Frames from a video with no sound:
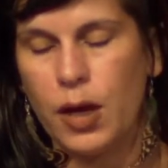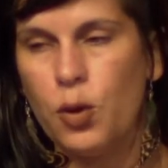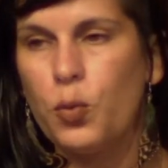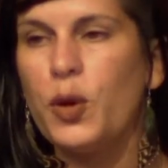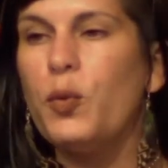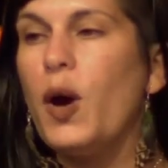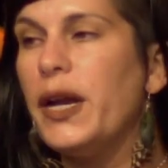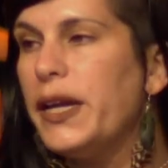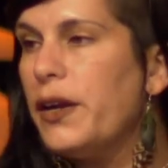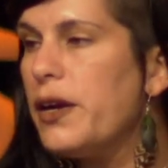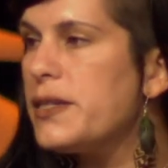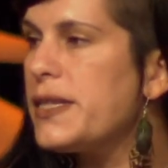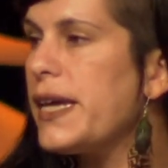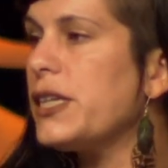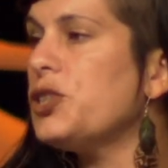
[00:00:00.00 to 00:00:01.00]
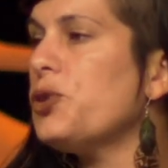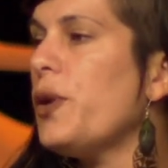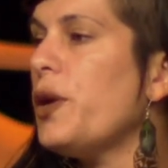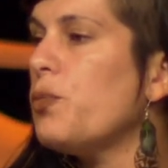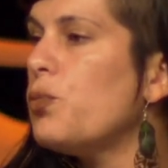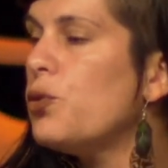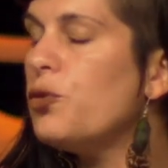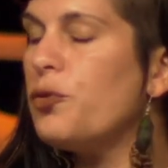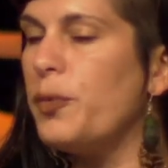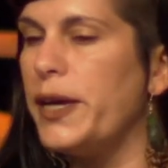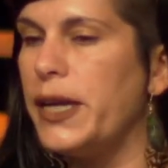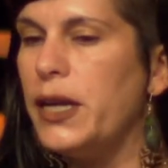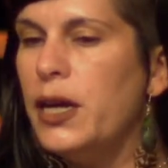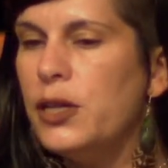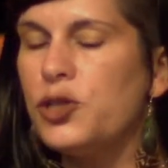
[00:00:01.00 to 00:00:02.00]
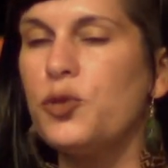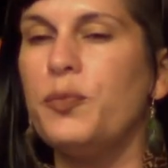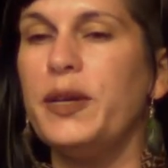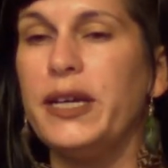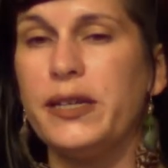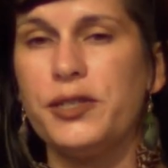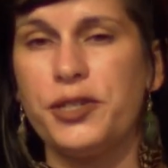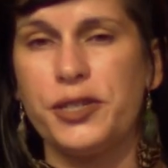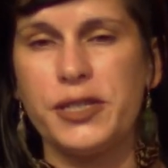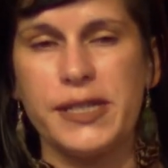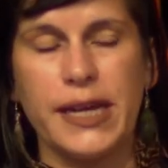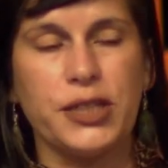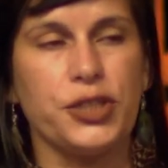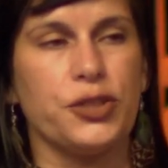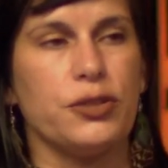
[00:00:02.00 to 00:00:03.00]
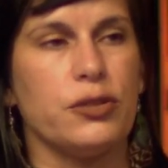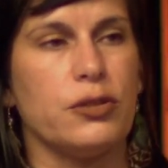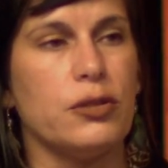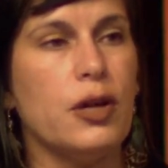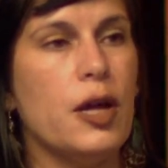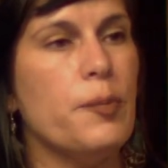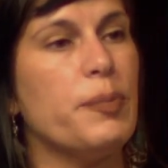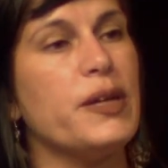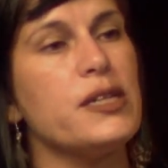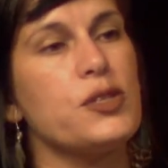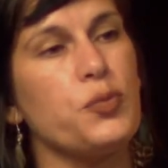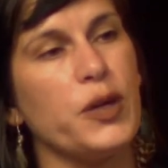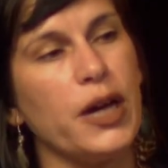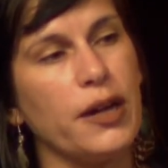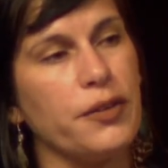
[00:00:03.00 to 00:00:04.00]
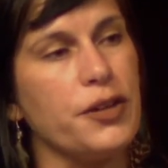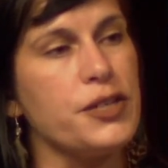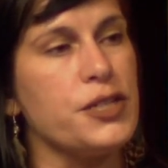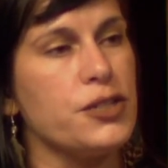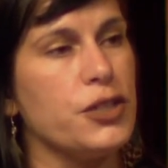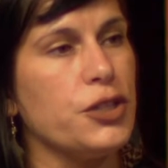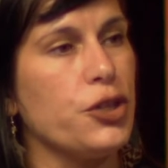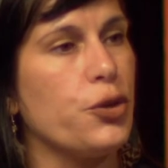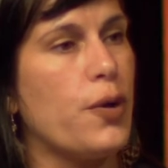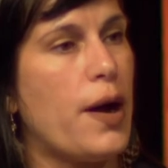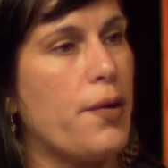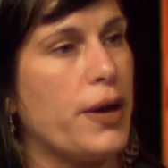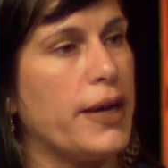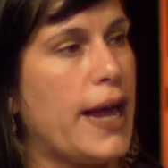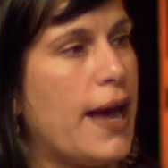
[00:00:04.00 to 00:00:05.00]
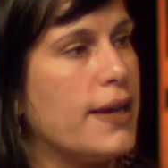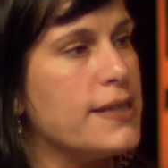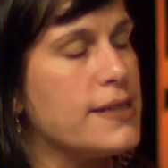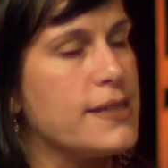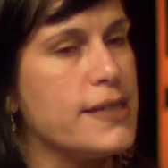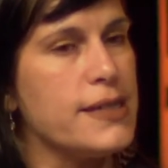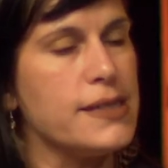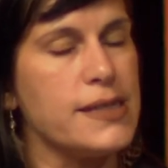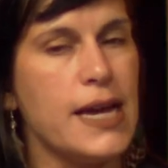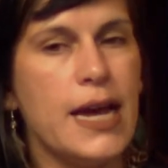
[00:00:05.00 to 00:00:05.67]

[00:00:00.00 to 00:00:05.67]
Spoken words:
We wanted our sanctuary movement to be intersectional because we understood through our analysis